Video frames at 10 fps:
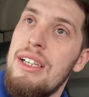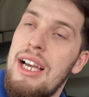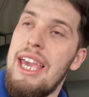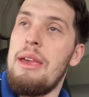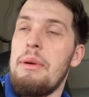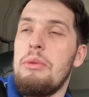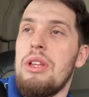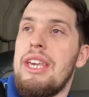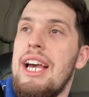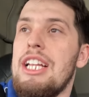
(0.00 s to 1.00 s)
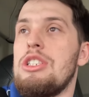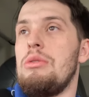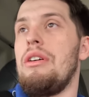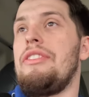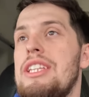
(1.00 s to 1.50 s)
I hate people that
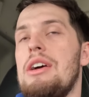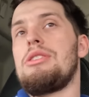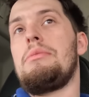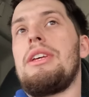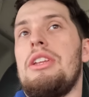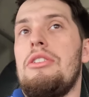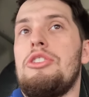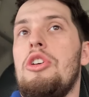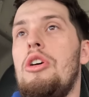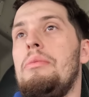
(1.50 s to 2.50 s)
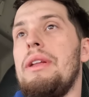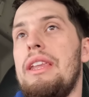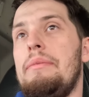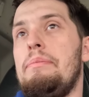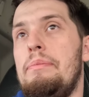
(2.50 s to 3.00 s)
cancel. If you tell somebody to do a job and
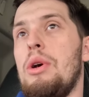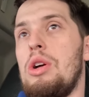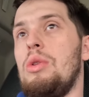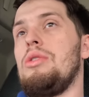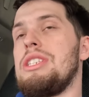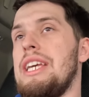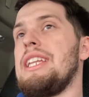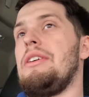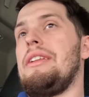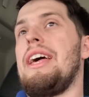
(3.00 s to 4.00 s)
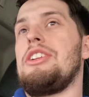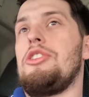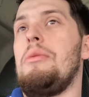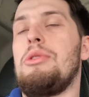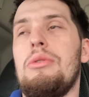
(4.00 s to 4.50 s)
they book loads to get down to that
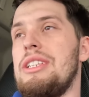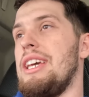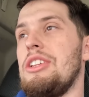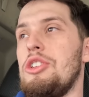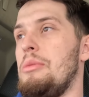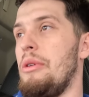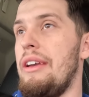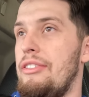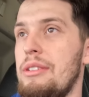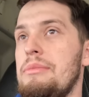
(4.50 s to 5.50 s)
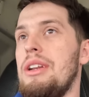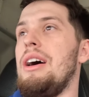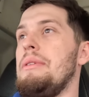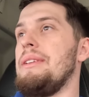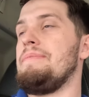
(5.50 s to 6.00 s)
job, don't take the job away from them, you know
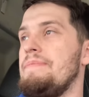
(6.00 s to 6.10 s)
what I mean?